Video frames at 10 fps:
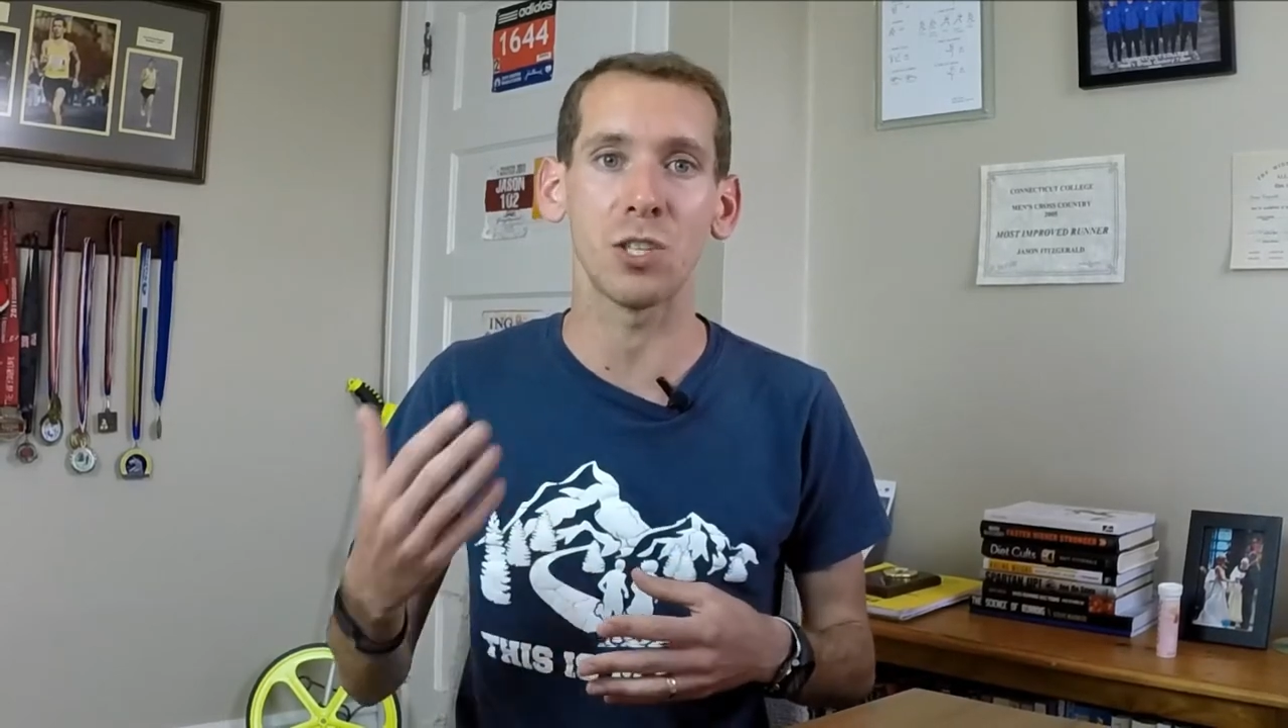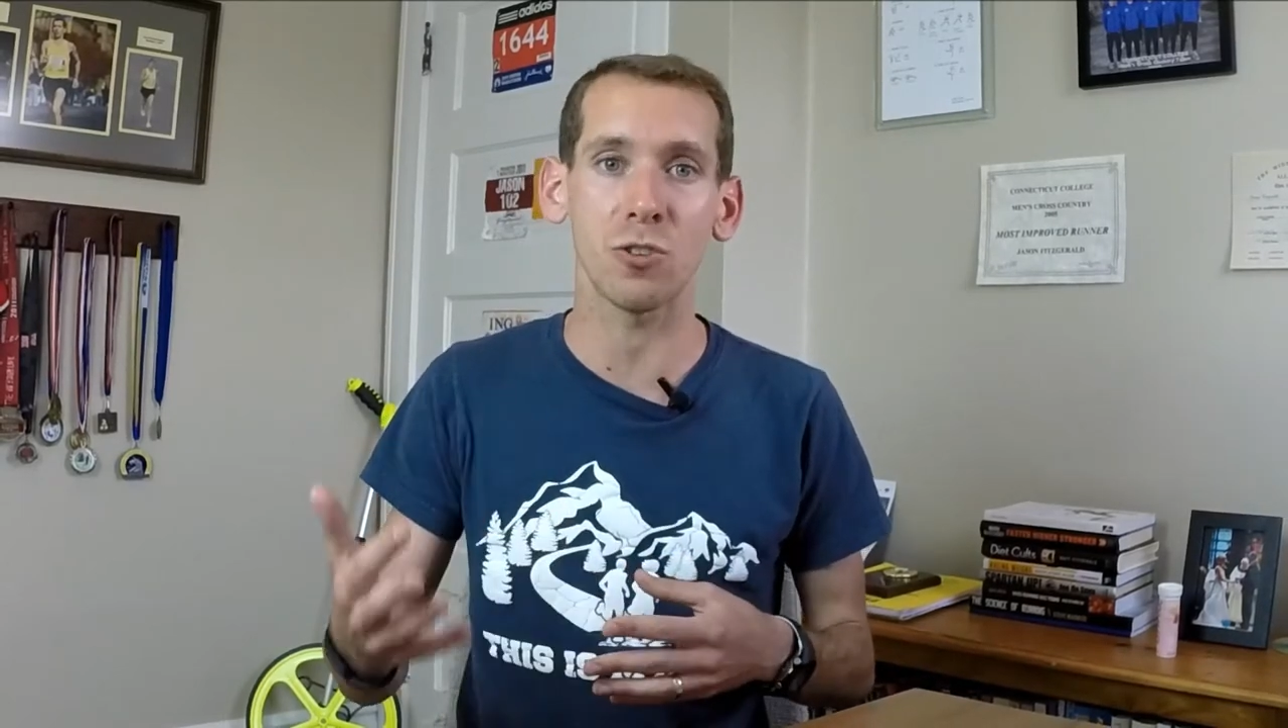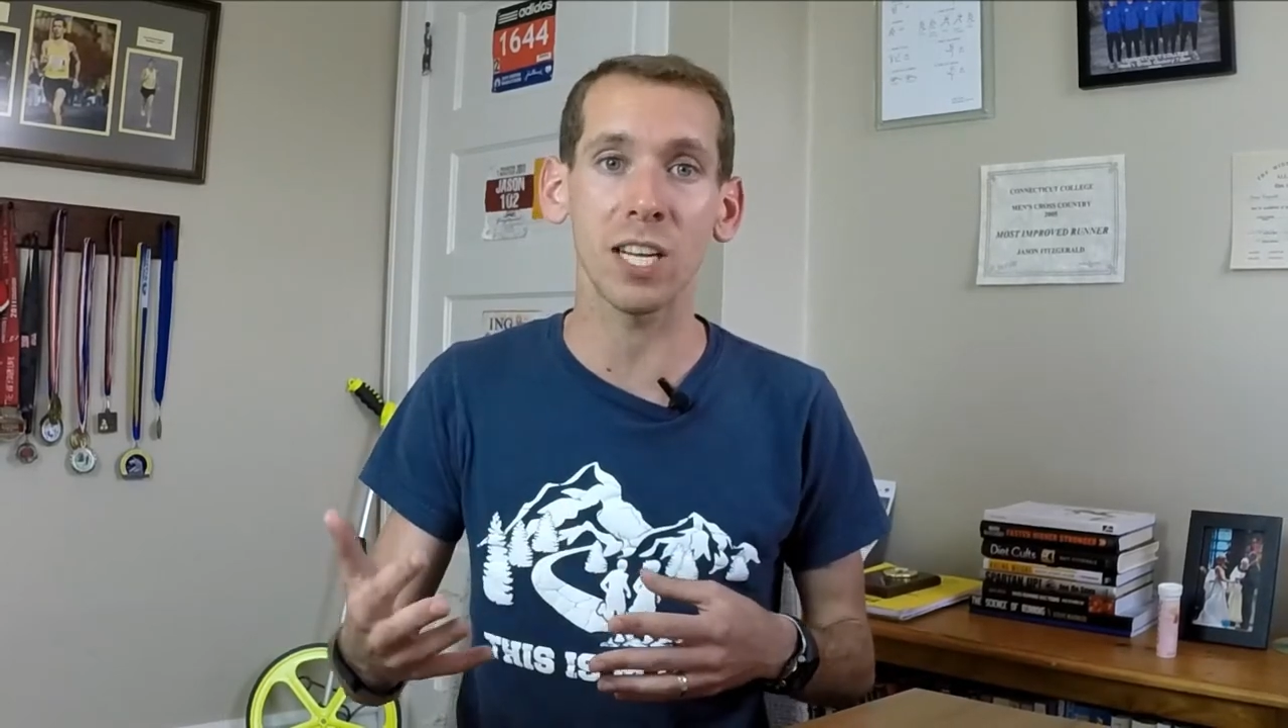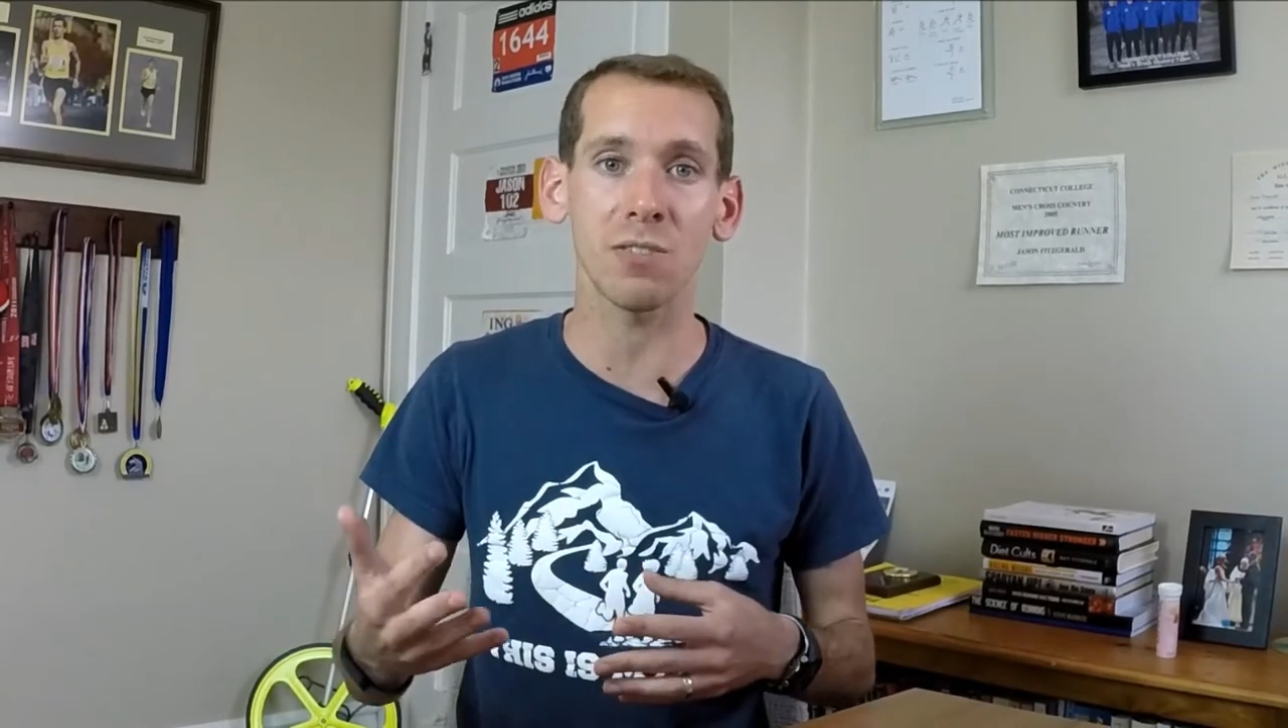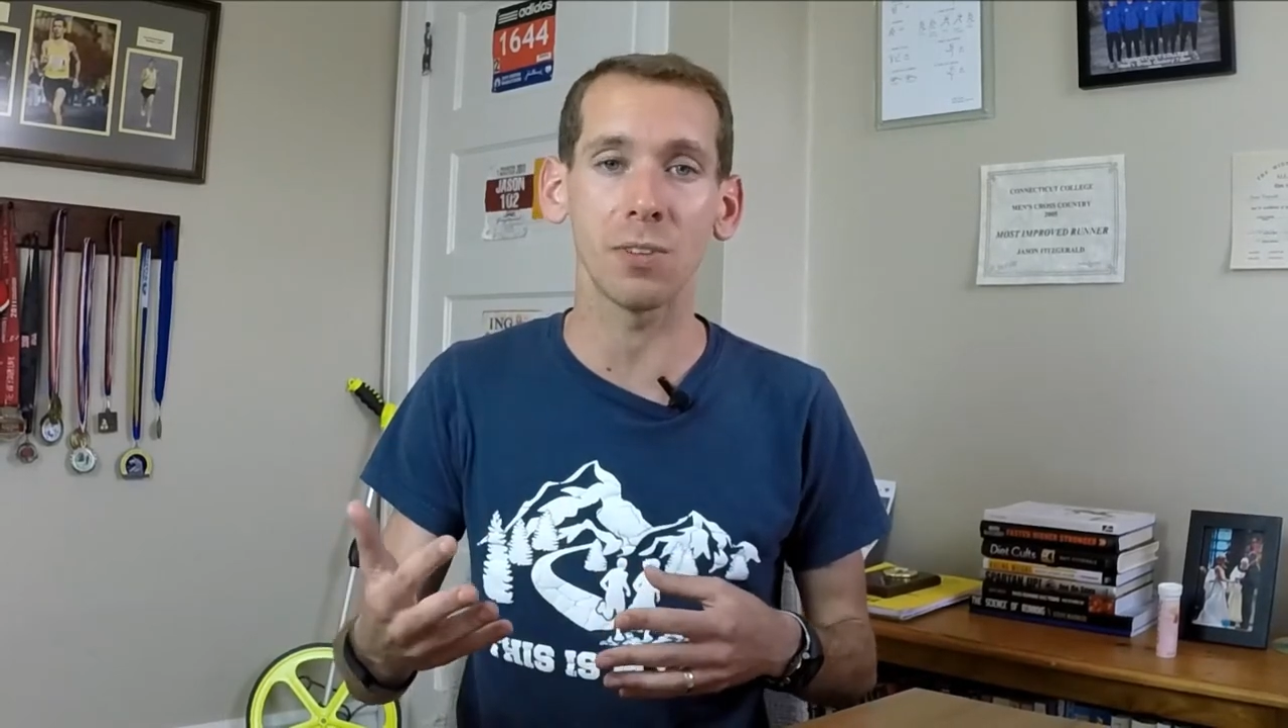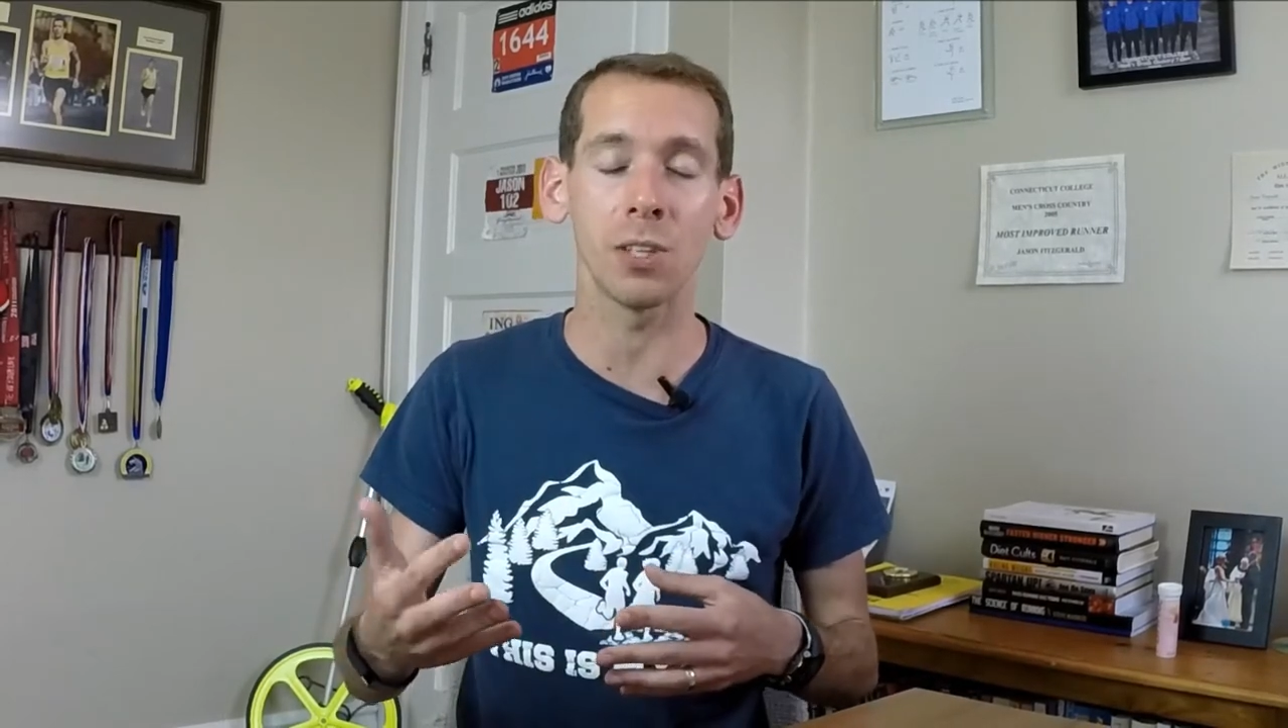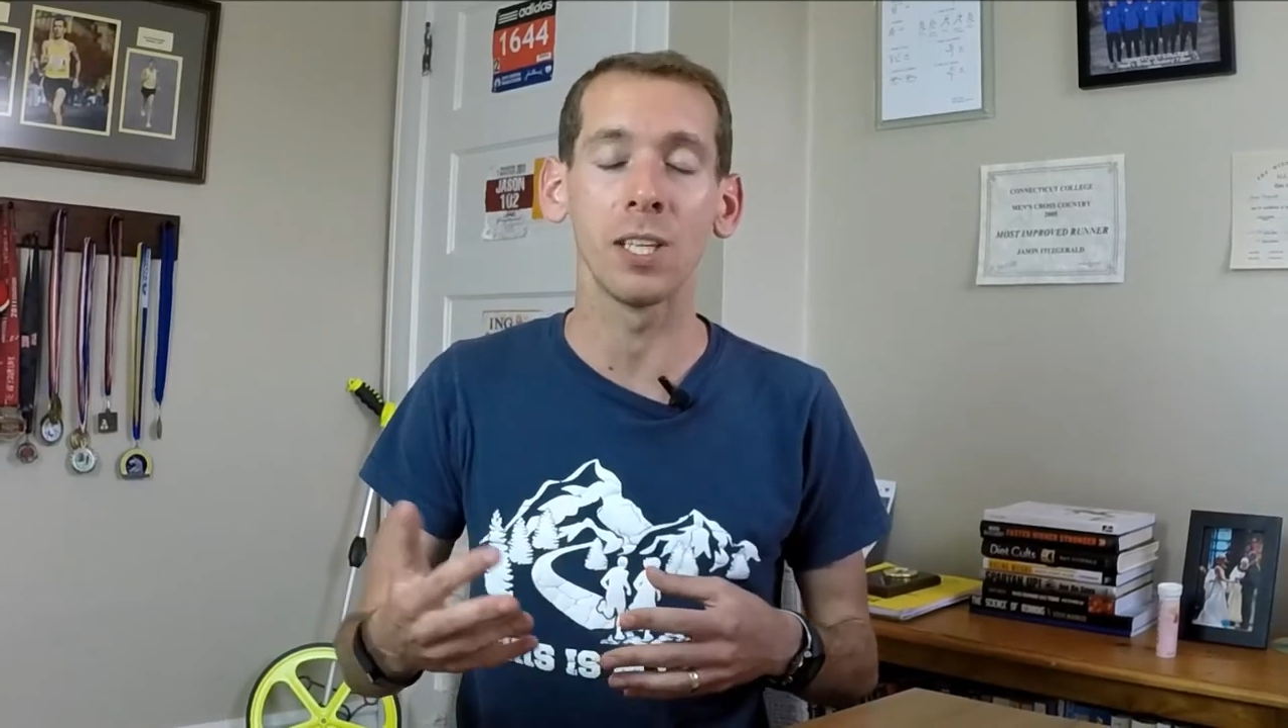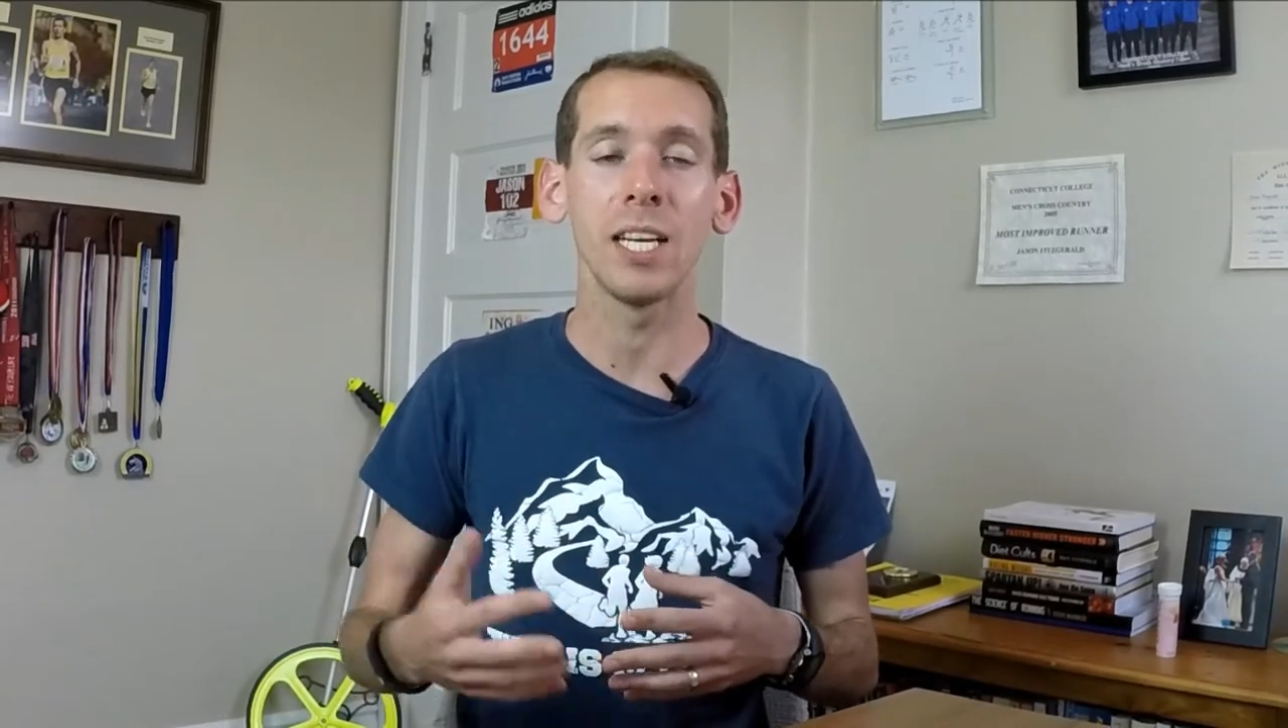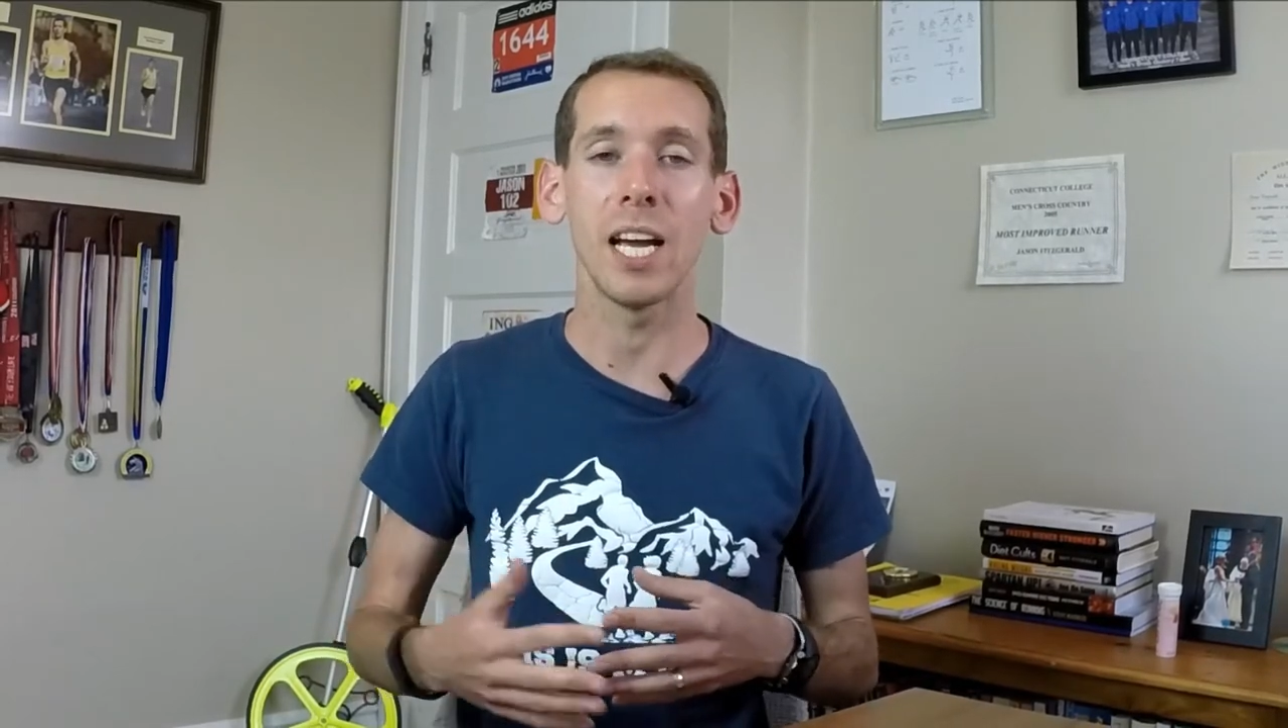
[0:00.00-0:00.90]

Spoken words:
stressful